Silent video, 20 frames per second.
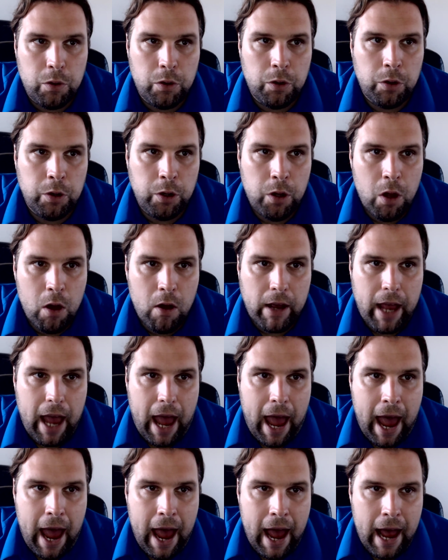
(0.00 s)
look
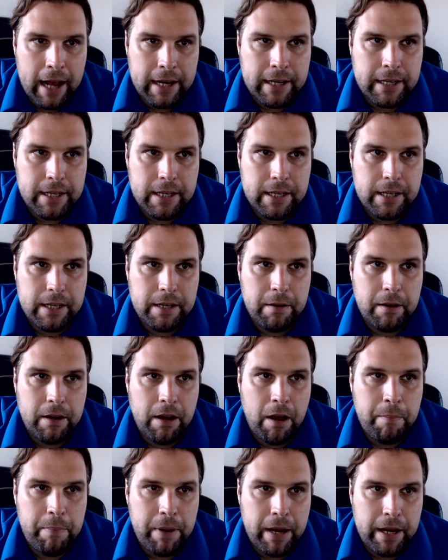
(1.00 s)
at
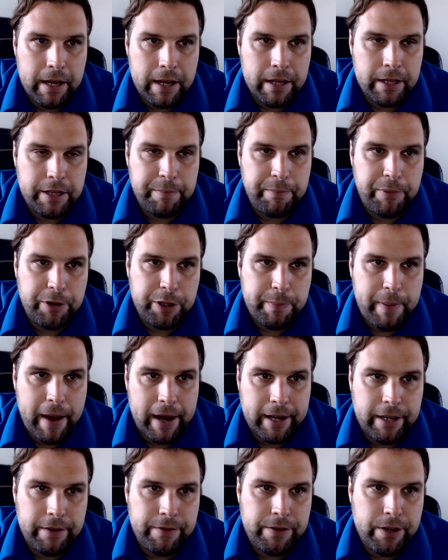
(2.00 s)
opinions and
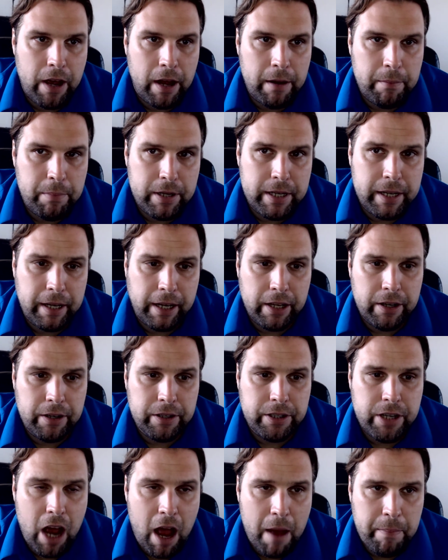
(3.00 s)
perspectives on particular
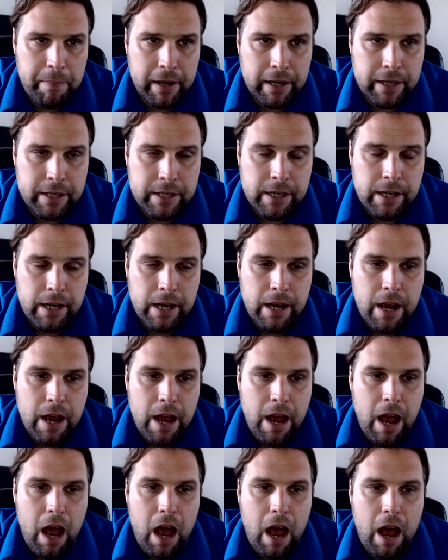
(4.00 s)
topics
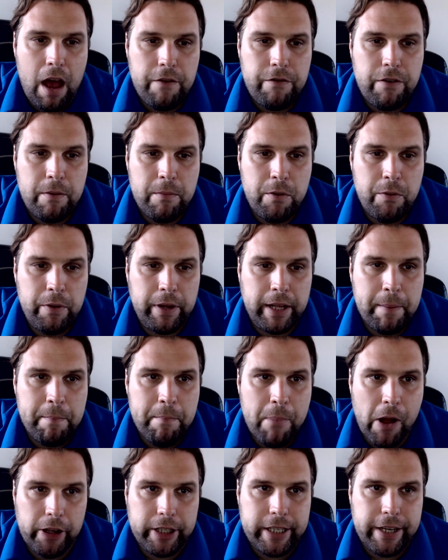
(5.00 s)
from a really
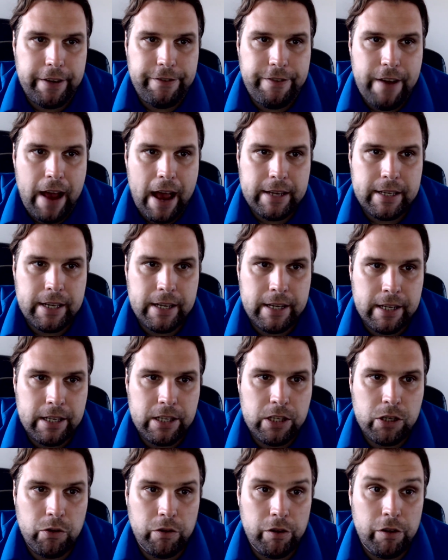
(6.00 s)
multifaceted
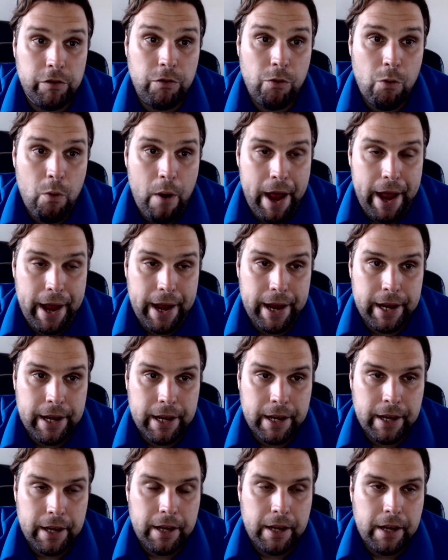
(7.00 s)
sort of way.
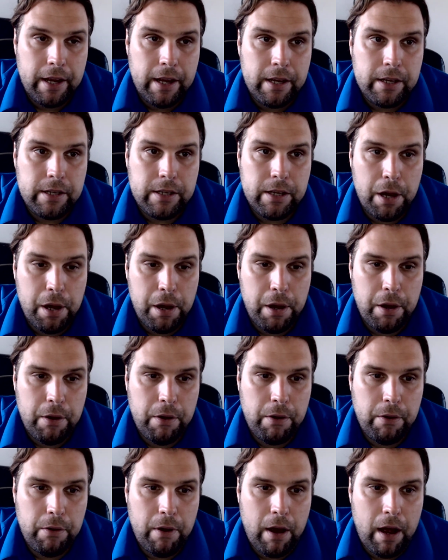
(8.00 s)

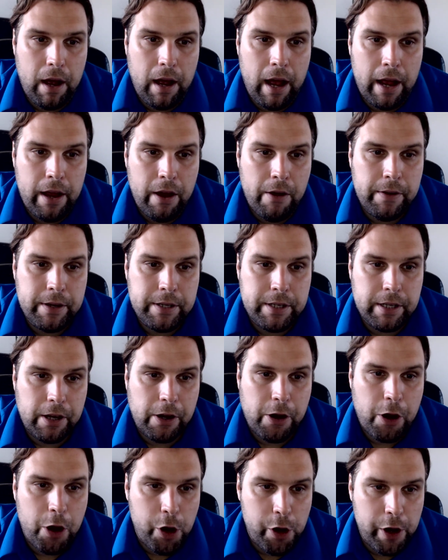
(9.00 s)
So I always
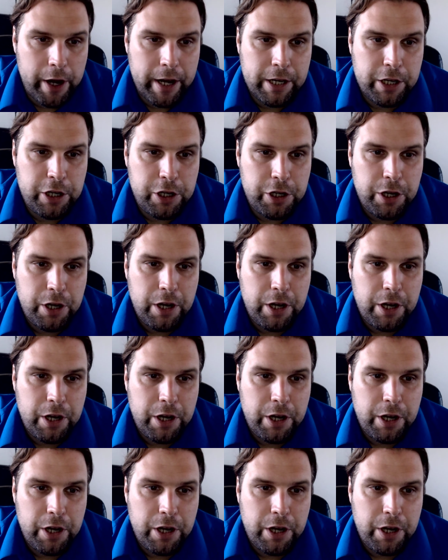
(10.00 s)
encourage,